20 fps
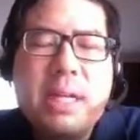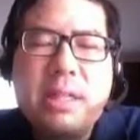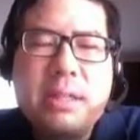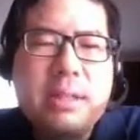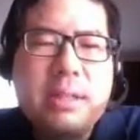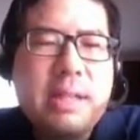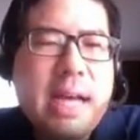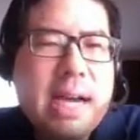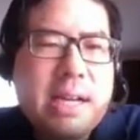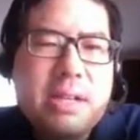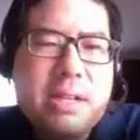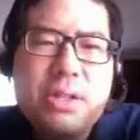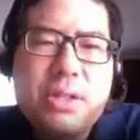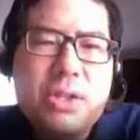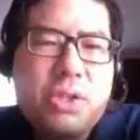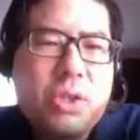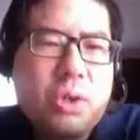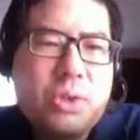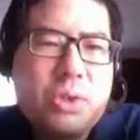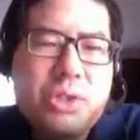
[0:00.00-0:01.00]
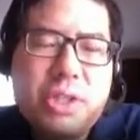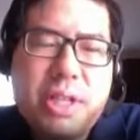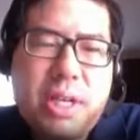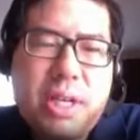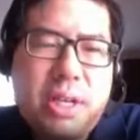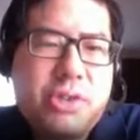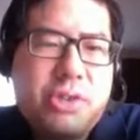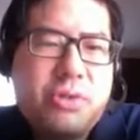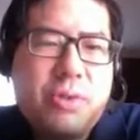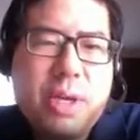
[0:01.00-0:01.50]
a lot of the social
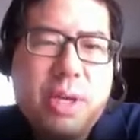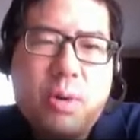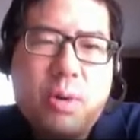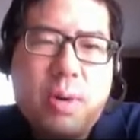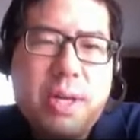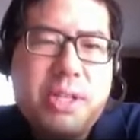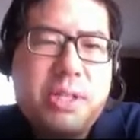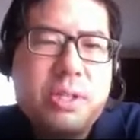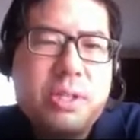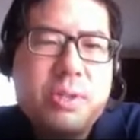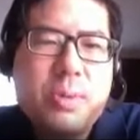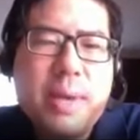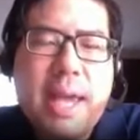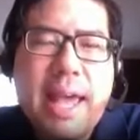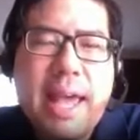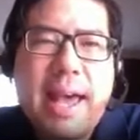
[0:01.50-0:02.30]
history questions we